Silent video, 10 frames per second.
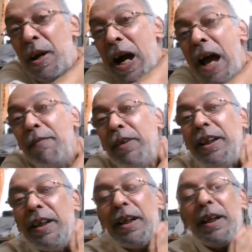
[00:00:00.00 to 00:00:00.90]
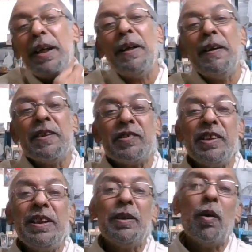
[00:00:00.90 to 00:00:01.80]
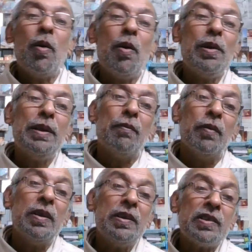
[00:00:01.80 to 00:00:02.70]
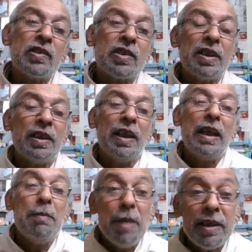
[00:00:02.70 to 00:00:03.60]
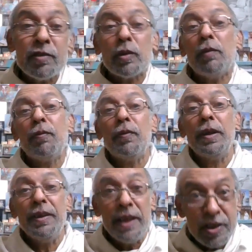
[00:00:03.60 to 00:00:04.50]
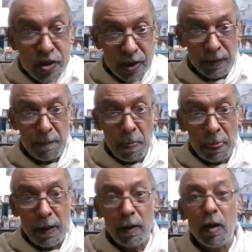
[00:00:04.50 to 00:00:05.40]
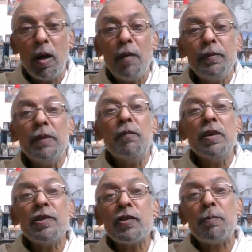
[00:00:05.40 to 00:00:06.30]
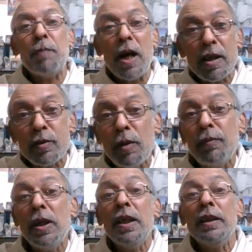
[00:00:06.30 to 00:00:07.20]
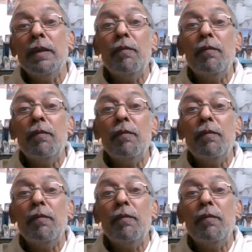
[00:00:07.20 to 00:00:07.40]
Having seen all the worst elements of nature, of the worst part of the